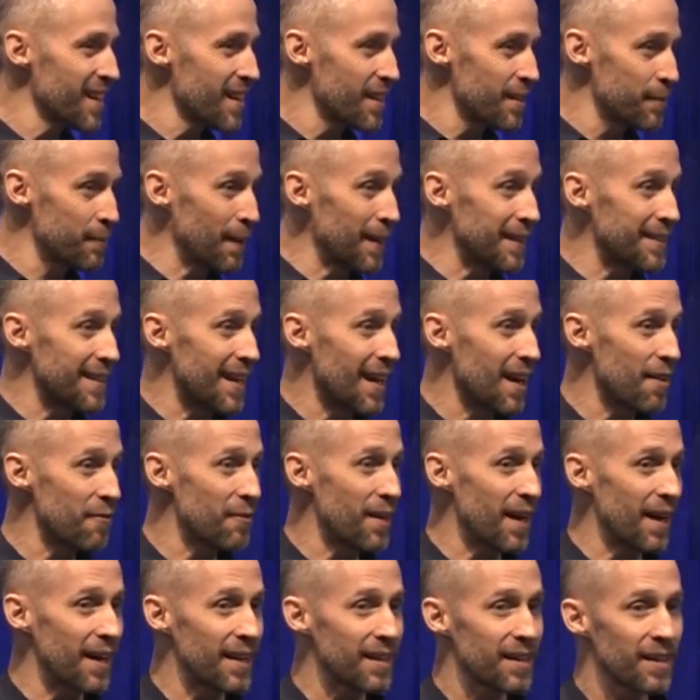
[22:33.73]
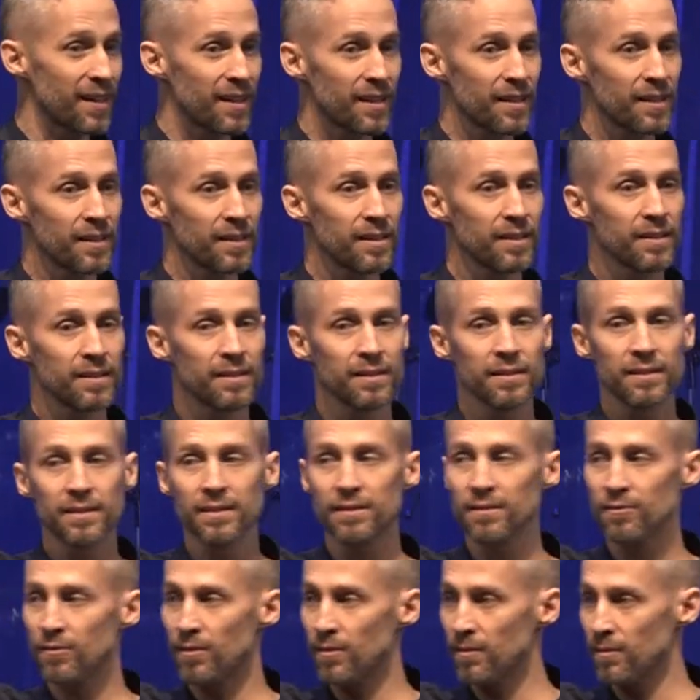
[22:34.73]
It's meant to have that
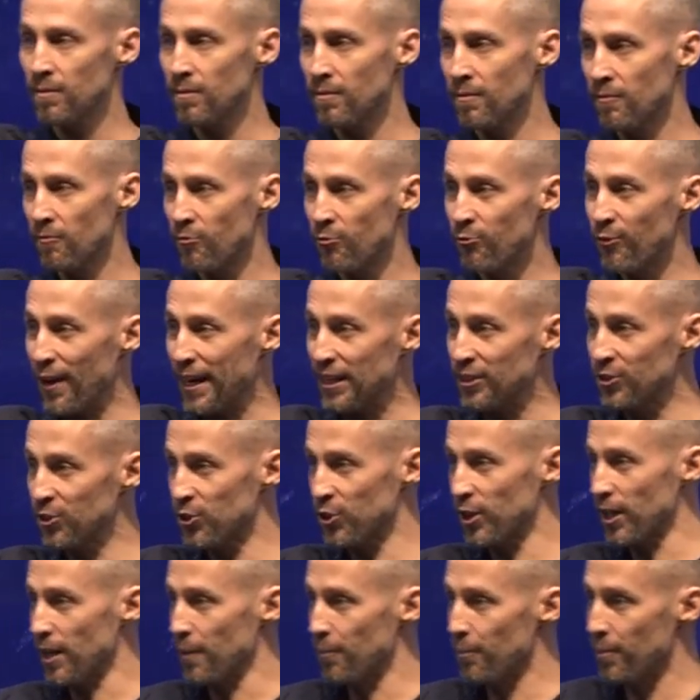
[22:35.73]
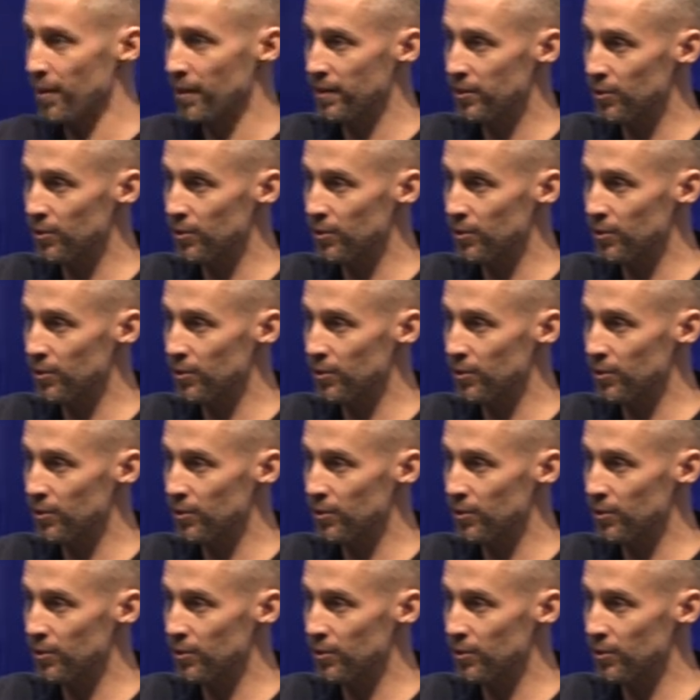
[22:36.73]
friendship.